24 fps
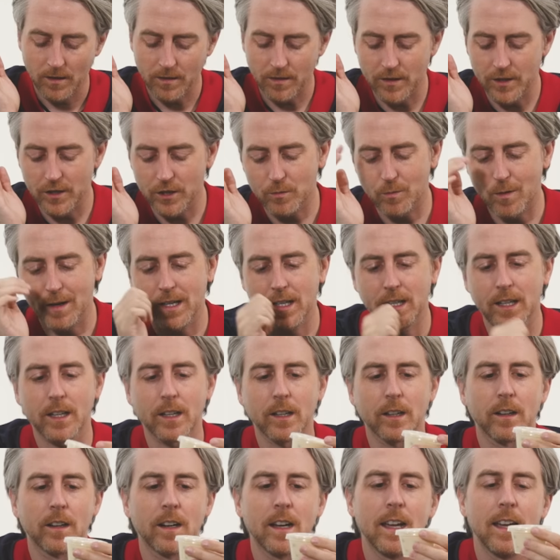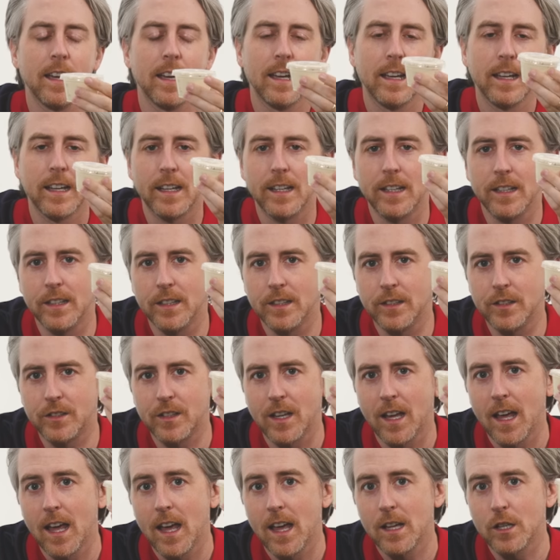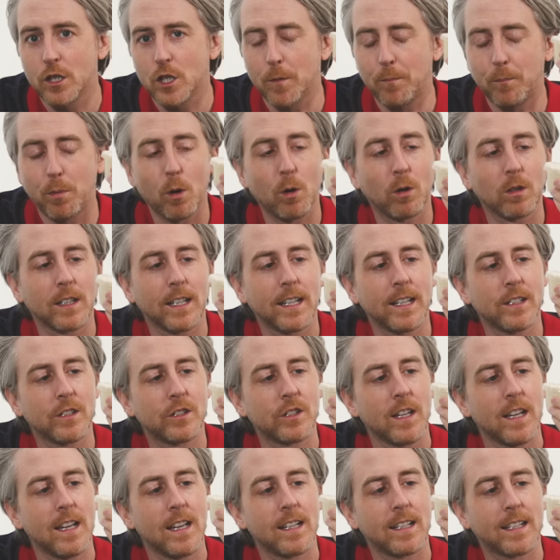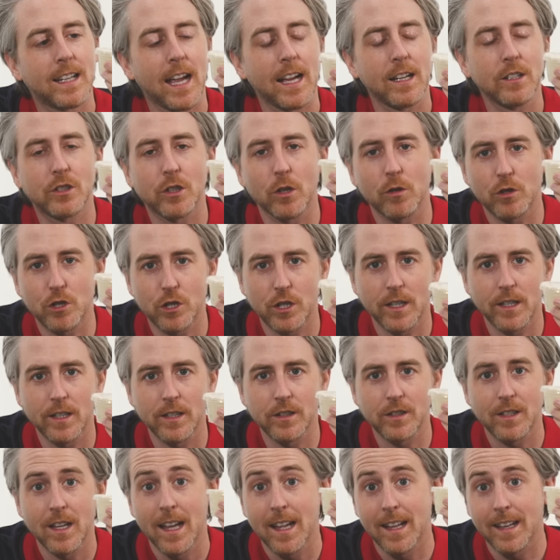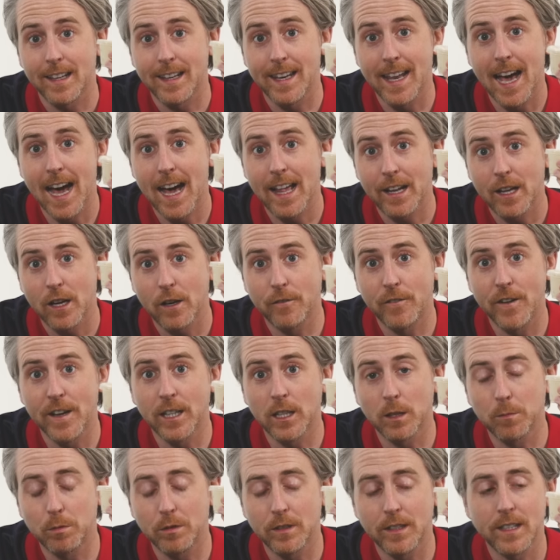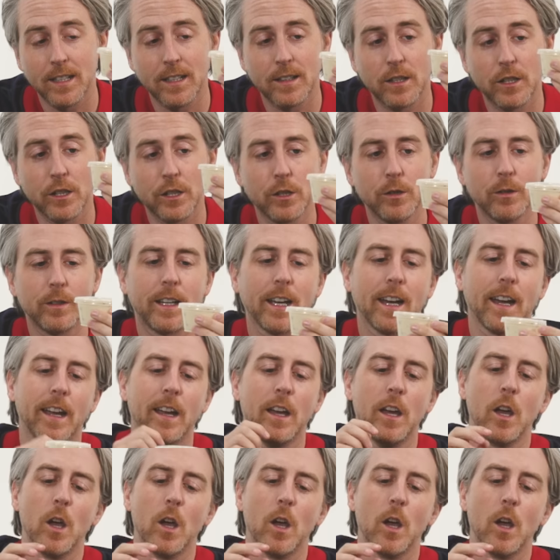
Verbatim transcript: This right here is Chipotle's queso cheese, not available in the UK.